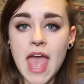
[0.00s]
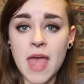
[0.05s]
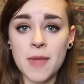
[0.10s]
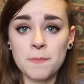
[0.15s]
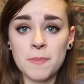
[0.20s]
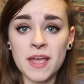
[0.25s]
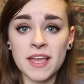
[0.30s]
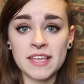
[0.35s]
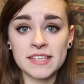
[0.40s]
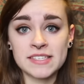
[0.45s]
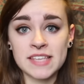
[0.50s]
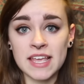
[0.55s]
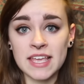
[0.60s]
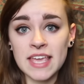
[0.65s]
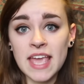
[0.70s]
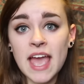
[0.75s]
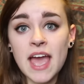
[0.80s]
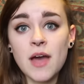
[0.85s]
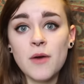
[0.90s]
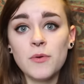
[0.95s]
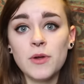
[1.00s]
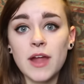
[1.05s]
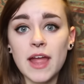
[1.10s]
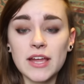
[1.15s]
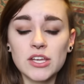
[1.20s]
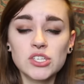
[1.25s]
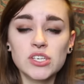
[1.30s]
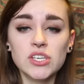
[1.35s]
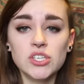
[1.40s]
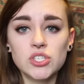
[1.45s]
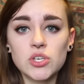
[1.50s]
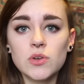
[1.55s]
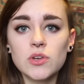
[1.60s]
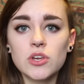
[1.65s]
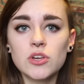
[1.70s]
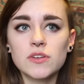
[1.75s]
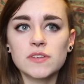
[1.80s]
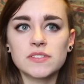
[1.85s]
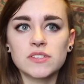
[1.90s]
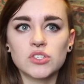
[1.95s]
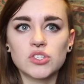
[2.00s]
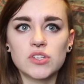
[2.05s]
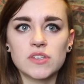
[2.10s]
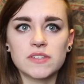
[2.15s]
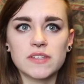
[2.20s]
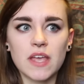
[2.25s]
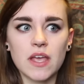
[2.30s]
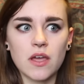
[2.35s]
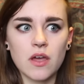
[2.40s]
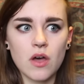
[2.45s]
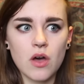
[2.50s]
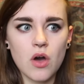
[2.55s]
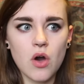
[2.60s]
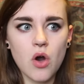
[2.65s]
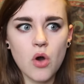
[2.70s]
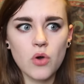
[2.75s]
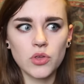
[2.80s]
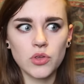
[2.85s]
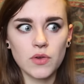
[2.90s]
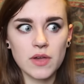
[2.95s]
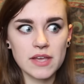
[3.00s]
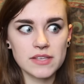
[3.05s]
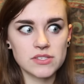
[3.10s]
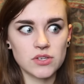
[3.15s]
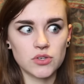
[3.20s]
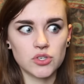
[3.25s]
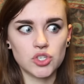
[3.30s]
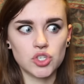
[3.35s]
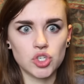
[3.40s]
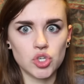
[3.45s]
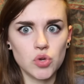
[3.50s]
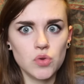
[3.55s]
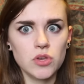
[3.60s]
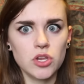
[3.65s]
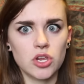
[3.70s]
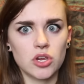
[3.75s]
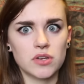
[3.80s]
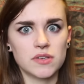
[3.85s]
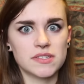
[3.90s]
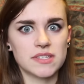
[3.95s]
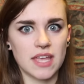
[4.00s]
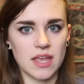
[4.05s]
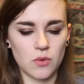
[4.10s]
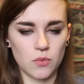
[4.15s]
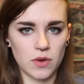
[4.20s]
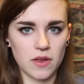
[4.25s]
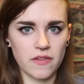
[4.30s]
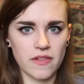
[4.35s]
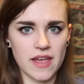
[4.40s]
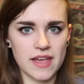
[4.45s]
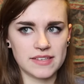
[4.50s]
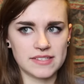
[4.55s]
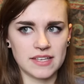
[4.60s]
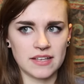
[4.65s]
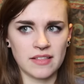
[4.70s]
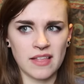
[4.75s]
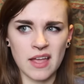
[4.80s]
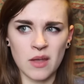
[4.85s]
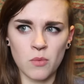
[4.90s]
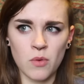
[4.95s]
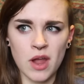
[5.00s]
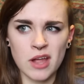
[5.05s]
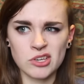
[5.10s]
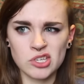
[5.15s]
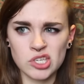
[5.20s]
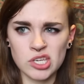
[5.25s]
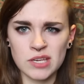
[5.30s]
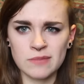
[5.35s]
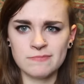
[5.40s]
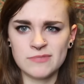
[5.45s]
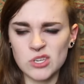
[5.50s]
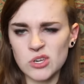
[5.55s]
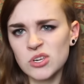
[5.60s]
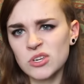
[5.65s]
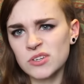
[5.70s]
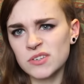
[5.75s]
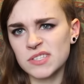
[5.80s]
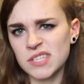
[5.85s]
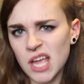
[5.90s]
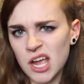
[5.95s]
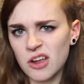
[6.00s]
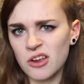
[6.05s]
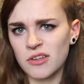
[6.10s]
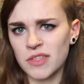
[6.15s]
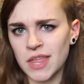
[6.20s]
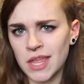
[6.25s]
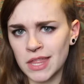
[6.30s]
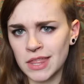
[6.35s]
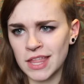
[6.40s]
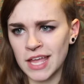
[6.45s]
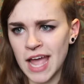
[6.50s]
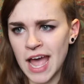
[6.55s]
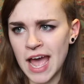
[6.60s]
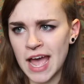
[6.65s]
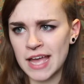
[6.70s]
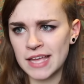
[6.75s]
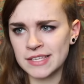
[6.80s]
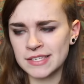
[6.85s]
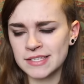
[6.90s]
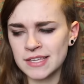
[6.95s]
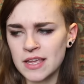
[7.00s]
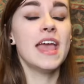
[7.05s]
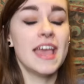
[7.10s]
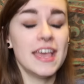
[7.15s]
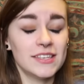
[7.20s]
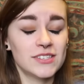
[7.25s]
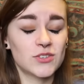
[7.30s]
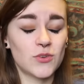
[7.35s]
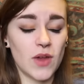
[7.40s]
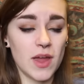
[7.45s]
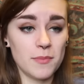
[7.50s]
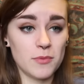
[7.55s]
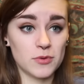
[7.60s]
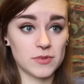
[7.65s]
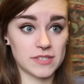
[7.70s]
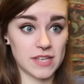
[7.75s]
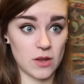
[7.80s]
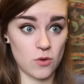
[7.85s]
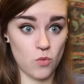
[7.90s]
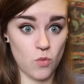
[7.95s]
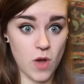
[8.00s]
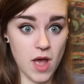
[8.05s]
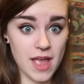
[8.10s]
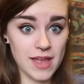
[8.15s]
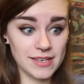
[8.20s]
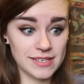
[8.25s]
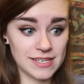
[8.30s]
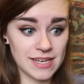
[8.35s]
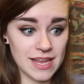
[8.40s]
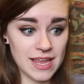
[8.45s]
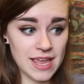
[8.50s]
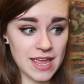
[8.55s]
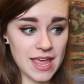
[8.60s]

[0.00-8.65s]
And Becky's like, yeah, we're actually juniors. And she's like, oh, you guys are juniors, like realizing like we're actually two years younger than the guys. His grandma was like, what?